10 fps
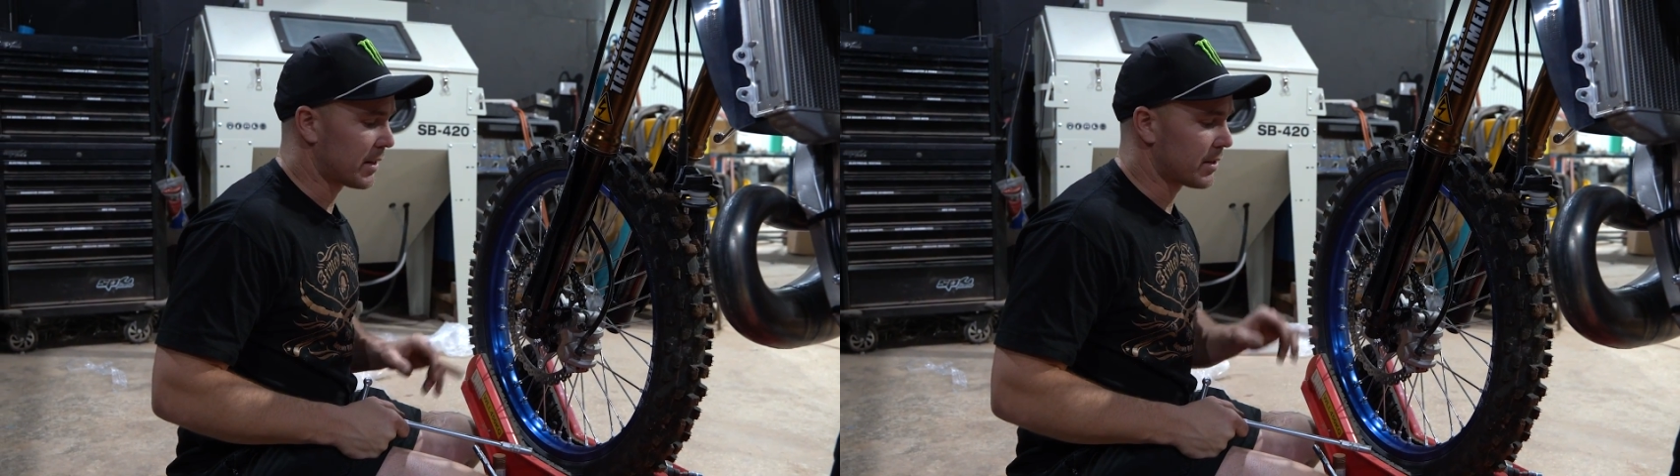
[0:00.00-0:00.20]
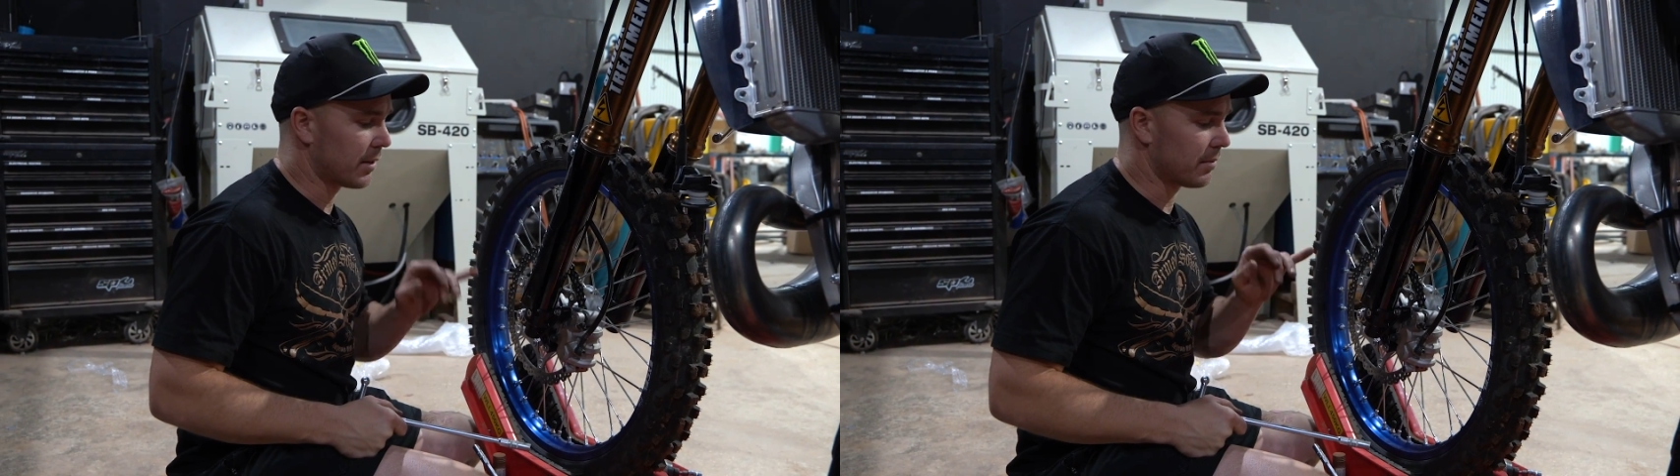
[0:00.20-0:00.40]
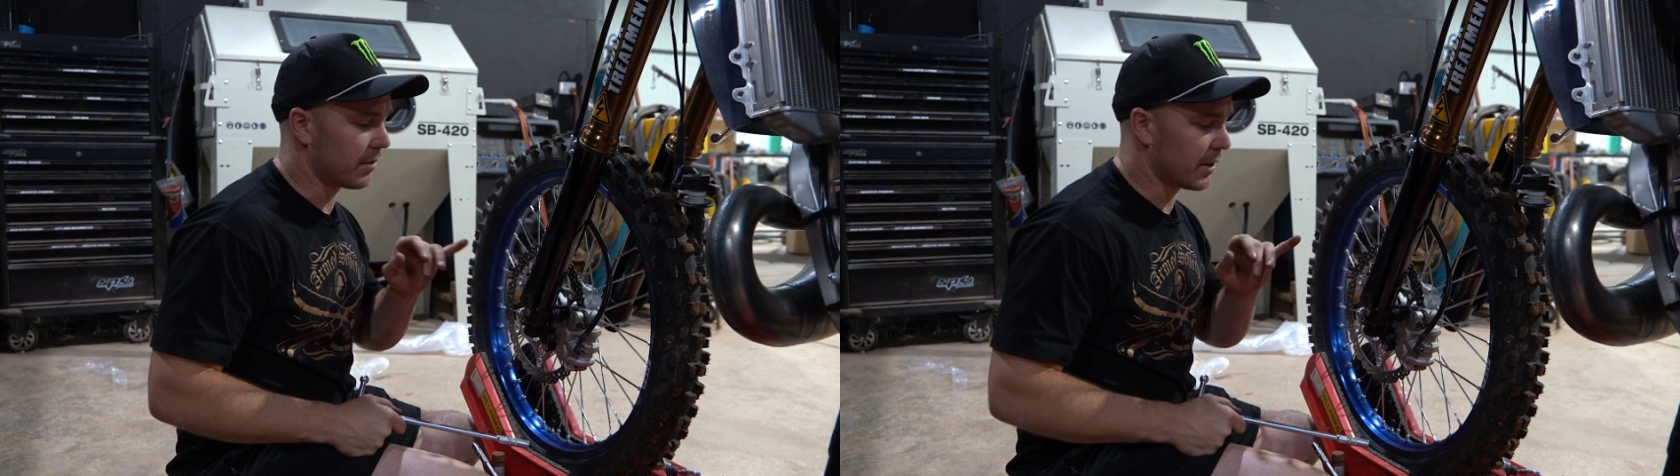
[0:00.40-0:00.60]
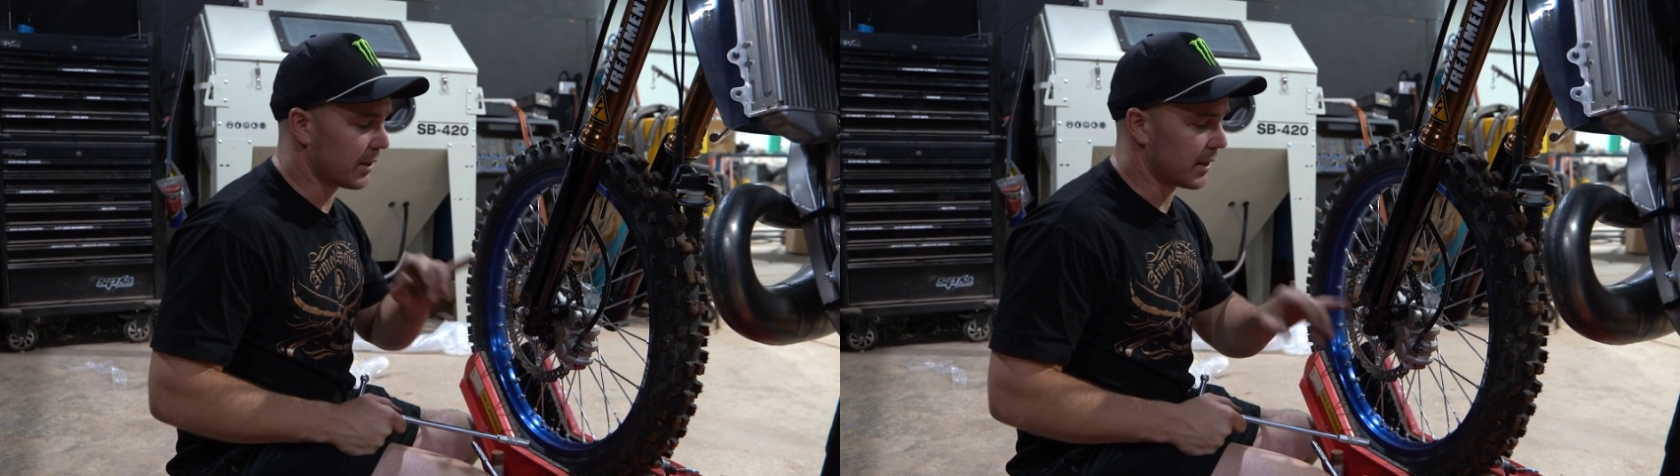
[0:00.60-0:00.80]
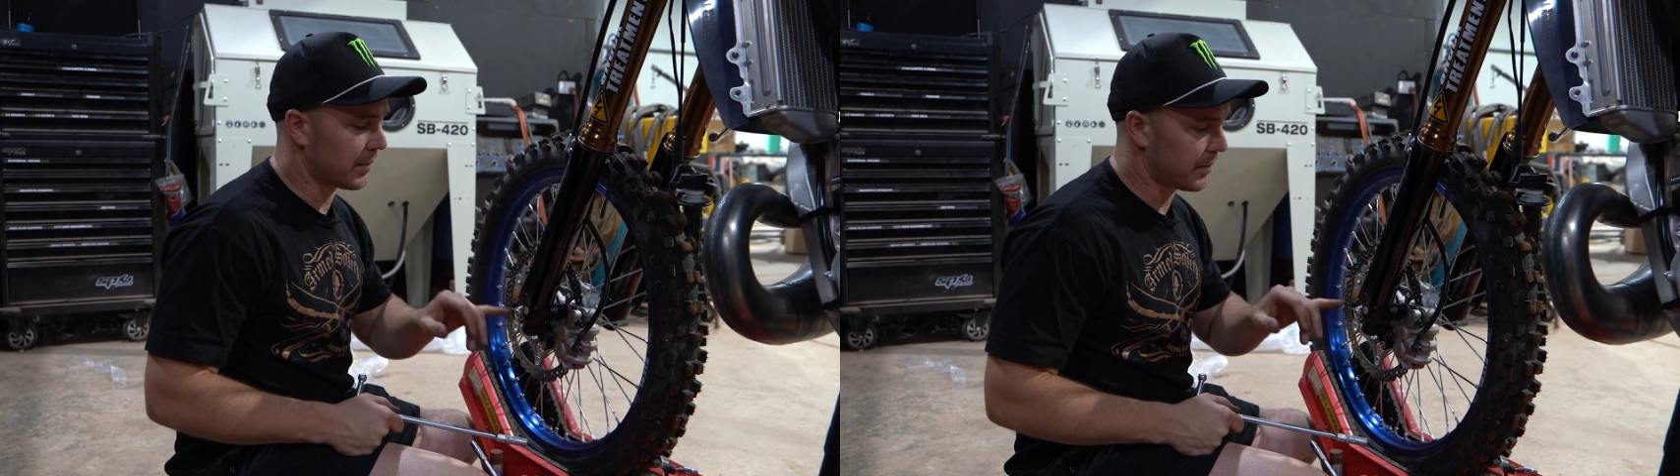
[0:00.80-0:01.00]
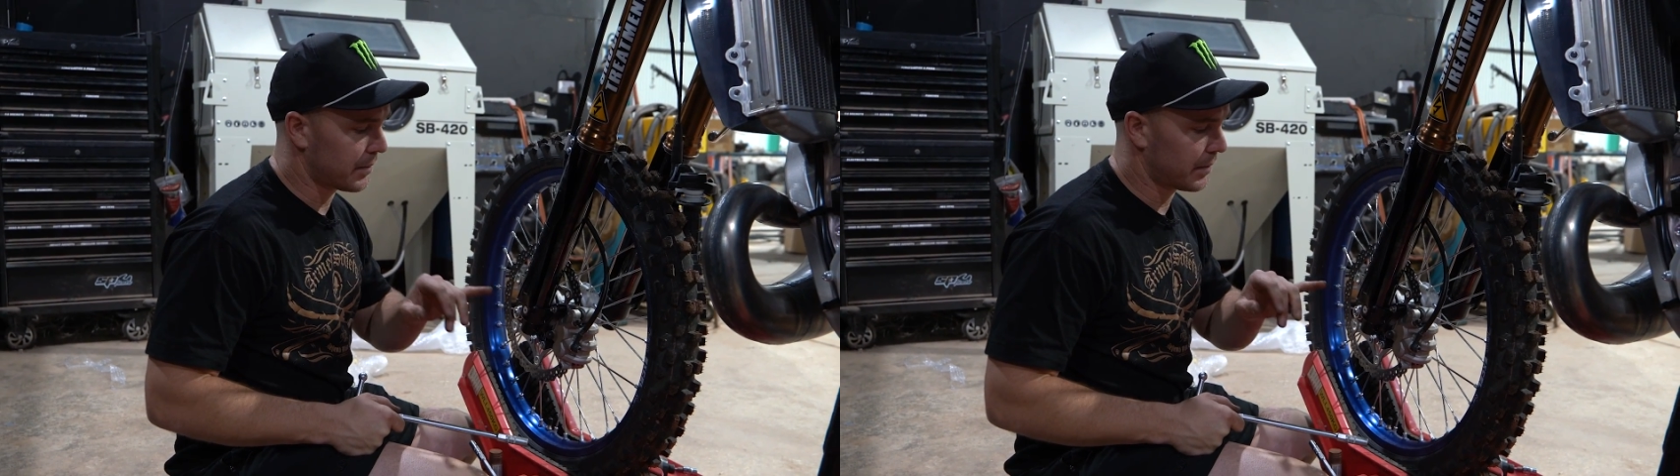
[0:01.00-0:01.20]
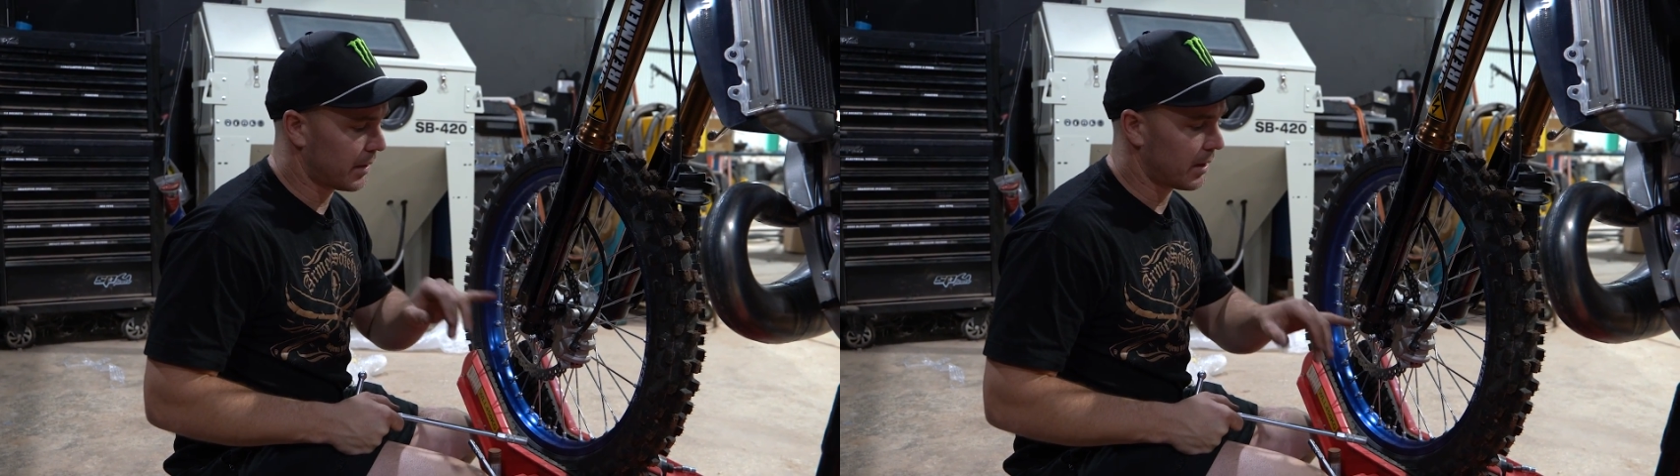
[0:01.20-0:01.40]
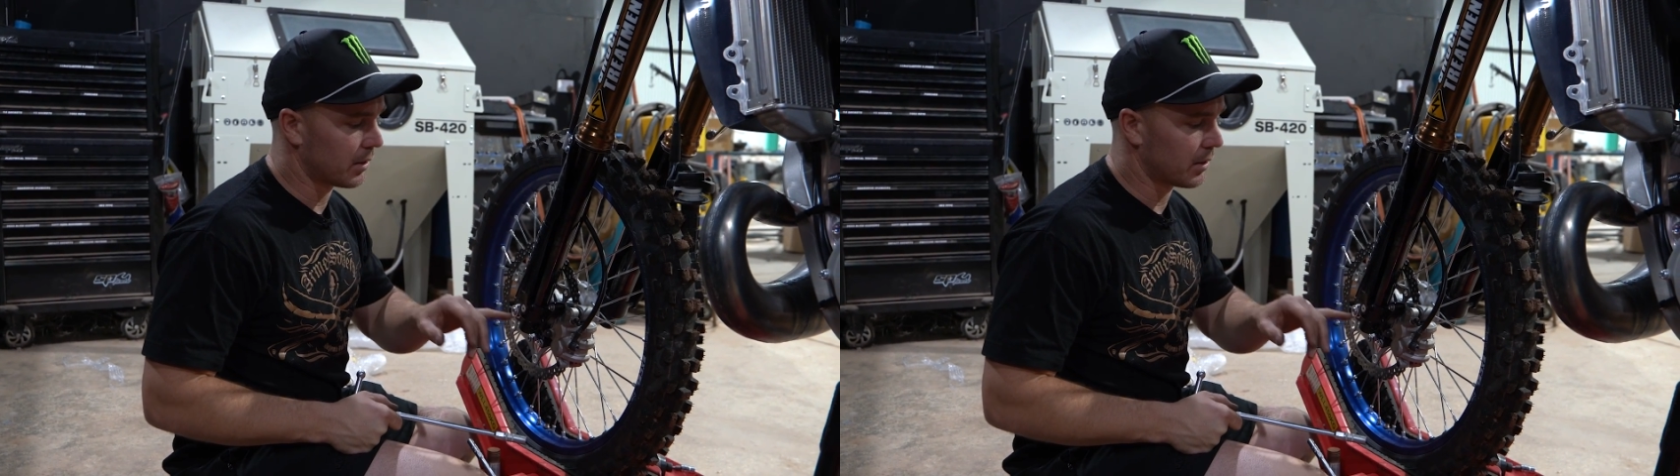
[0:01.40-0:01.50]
So I'm really, a